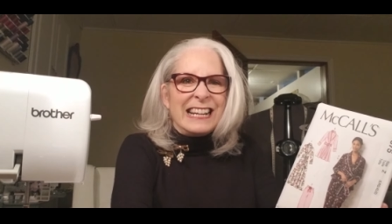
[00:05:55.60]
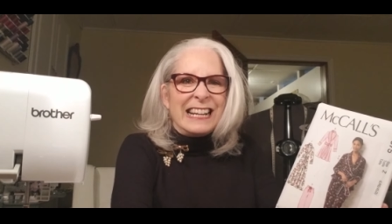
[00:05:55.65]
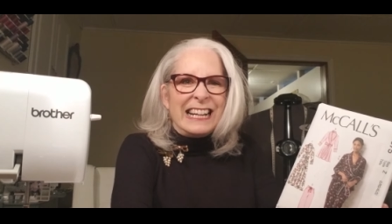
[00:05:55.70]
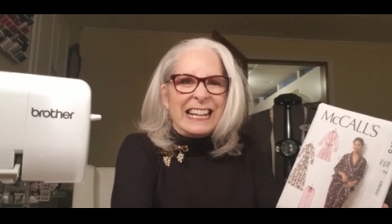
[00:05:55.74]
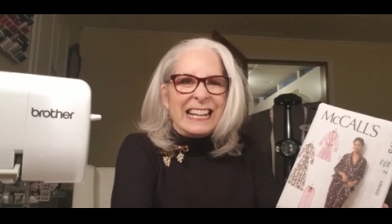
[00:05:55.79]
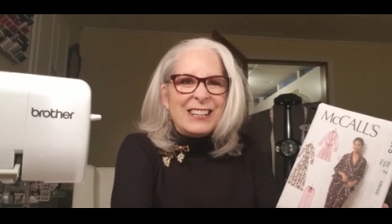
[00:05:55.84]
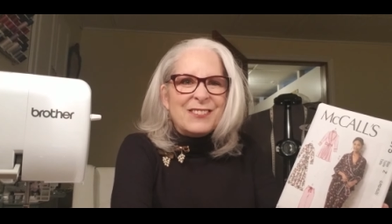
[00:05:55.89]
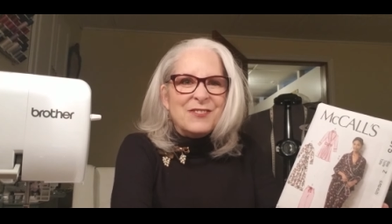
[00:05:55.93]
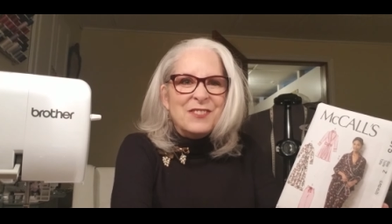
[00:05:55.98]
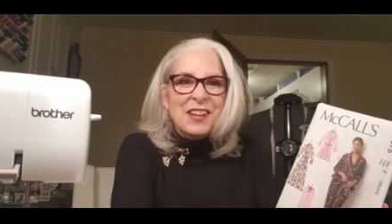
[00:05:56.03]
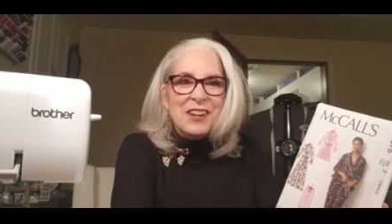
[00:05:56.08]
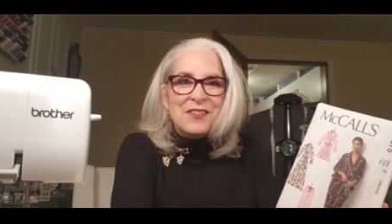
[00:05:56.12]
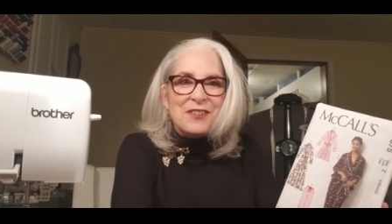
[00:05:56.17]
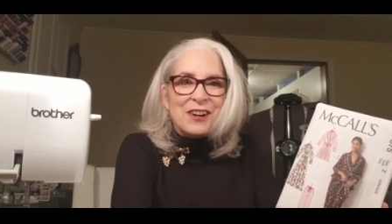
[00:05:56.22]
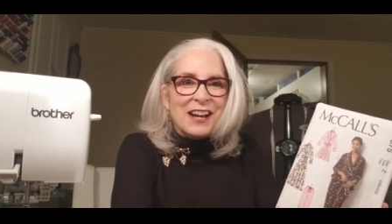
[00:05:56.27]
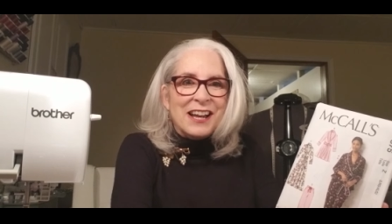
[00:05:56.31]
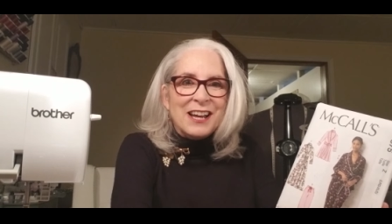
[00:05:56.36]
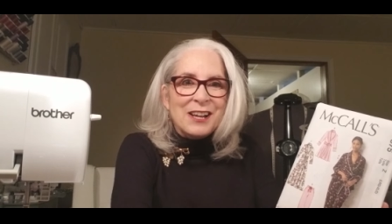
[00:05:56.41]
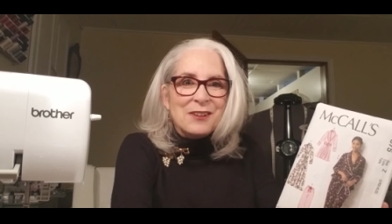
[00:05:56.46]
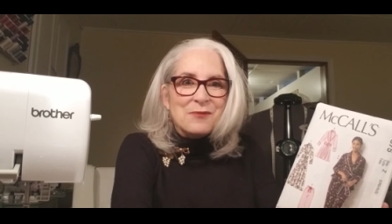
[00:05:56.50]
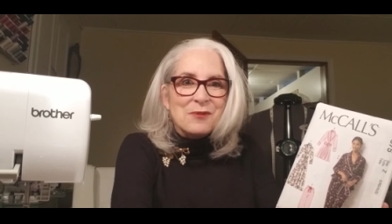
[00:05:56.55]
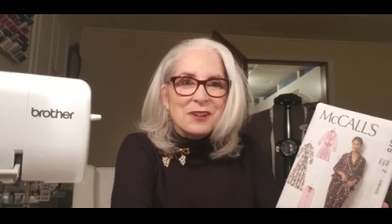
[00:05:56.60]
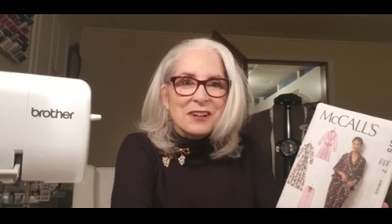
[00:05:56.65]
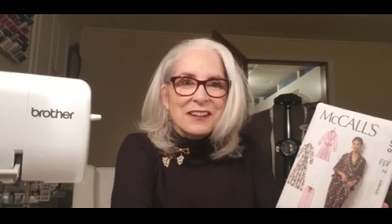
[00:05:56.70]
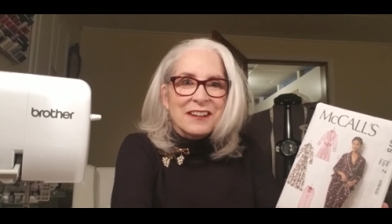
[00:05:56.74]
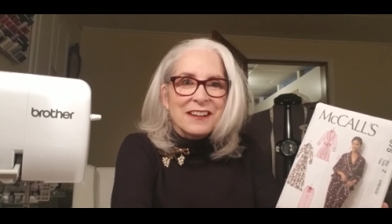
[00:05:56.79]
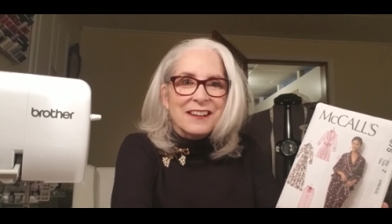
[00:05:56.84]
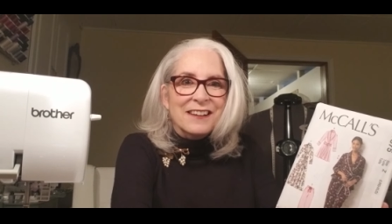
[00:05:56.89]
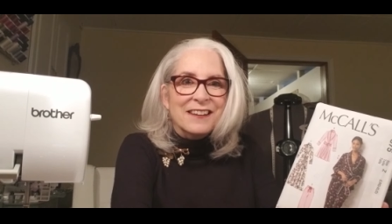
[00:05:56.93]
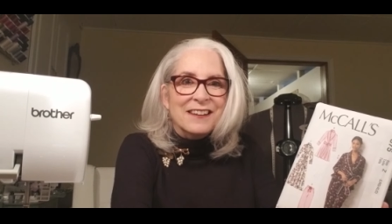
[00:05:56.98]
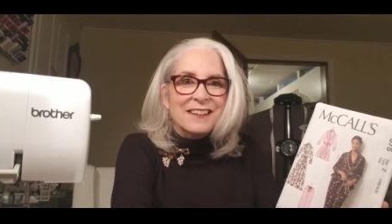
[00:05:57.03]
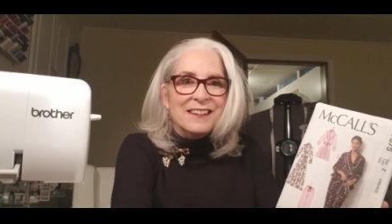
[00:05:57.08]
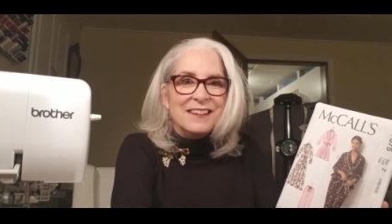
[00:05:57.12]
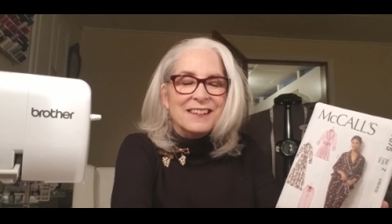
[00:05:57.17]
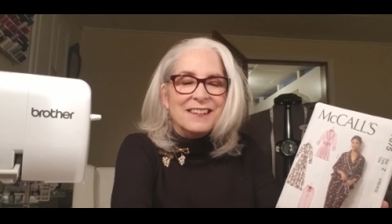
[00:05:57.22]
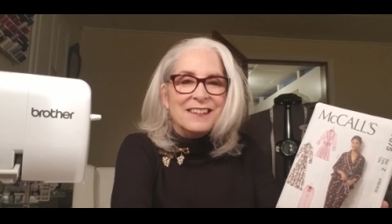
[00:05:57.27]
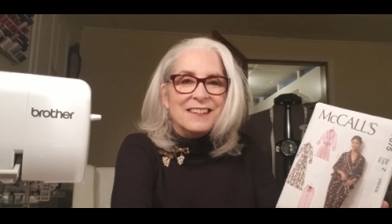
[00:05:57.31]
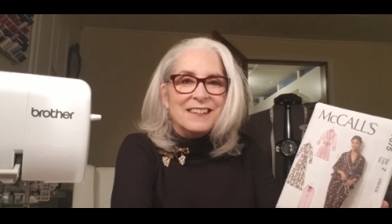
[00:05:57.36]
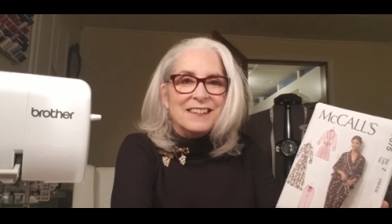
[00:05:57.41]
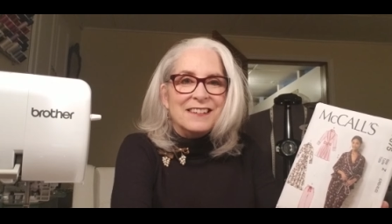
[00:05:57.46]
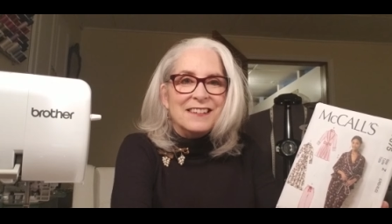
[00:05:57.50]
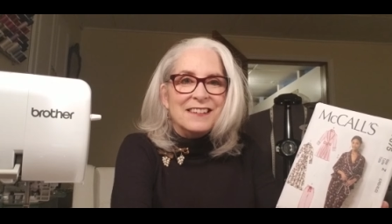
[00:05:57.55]
I've never had one
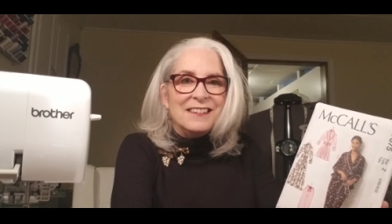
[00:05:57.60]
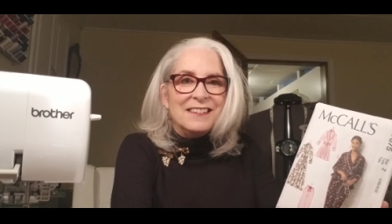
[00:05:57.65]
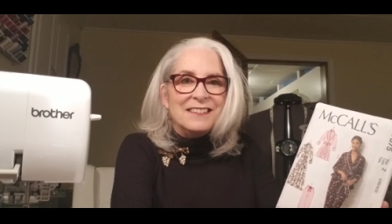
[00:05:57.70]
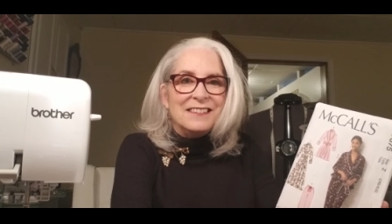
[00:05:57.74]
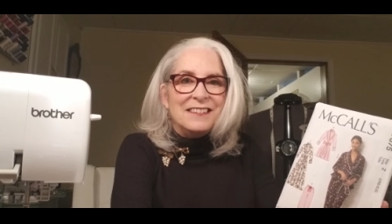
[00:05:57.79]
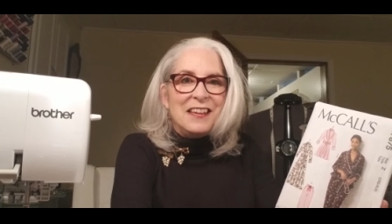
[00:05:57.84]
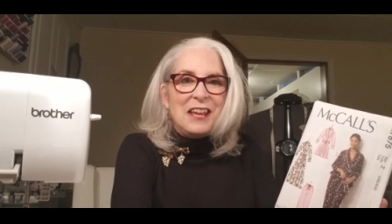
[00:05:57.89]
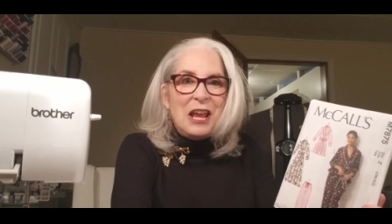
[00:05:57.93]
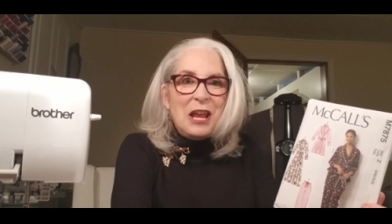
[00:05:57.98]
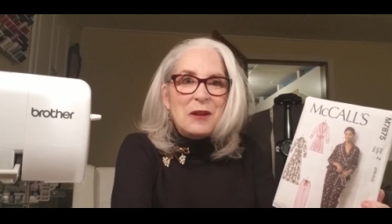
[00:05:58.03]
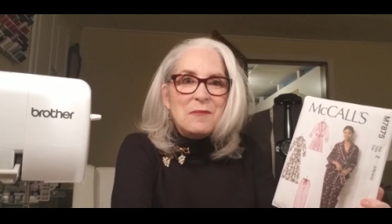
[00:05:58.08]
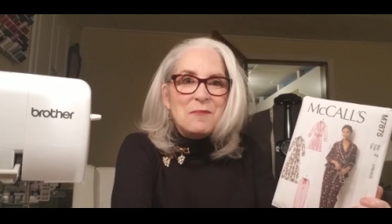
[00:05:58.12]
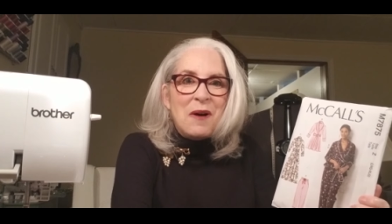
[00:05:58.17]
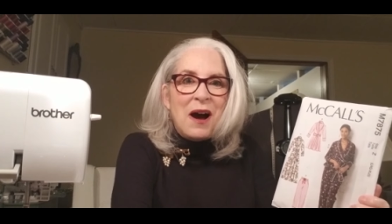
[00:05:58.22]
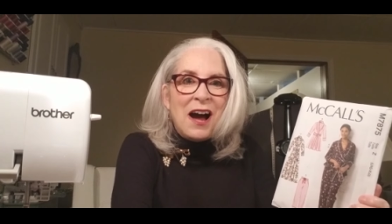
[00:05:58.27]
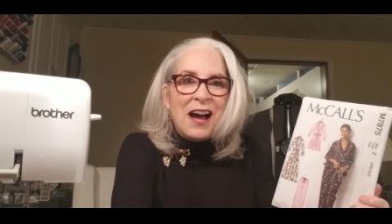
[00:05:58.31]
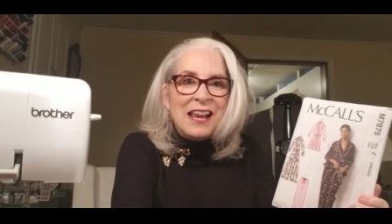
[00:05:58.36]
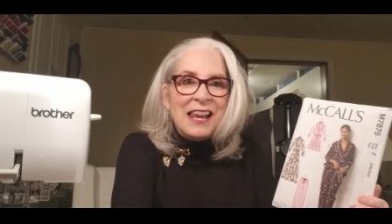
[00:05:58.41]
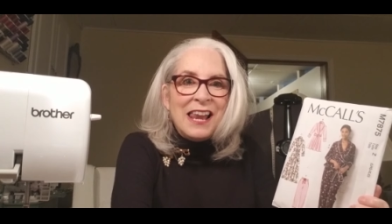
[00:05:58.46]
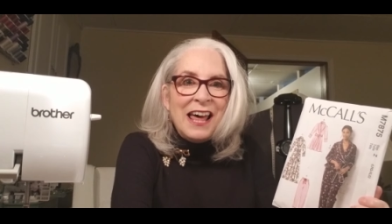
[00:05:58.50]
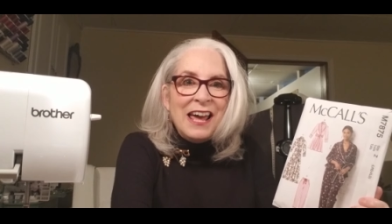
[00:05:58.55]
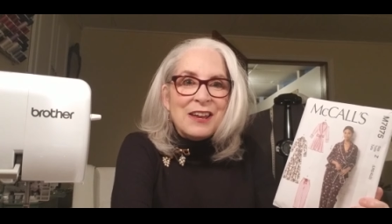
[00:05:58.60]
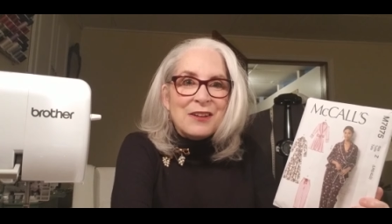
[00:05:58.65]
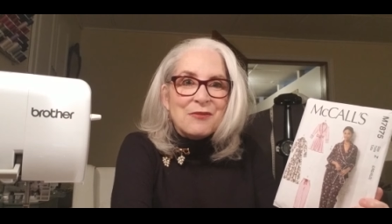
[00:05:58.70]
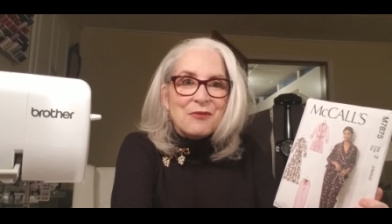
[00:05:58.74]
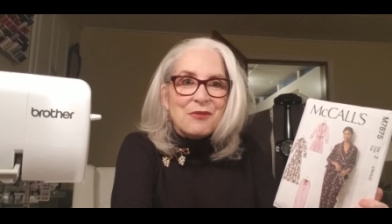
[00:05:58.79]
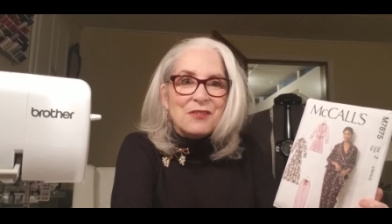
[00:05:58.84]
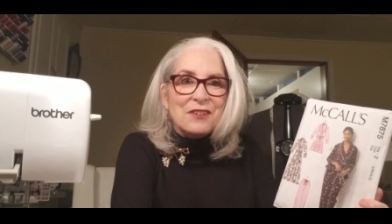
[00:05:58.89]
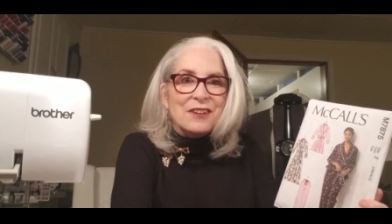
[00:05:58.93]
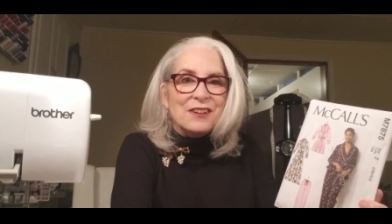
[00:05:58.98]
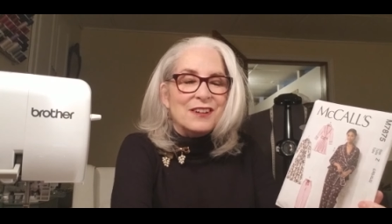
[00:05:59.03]
in my life.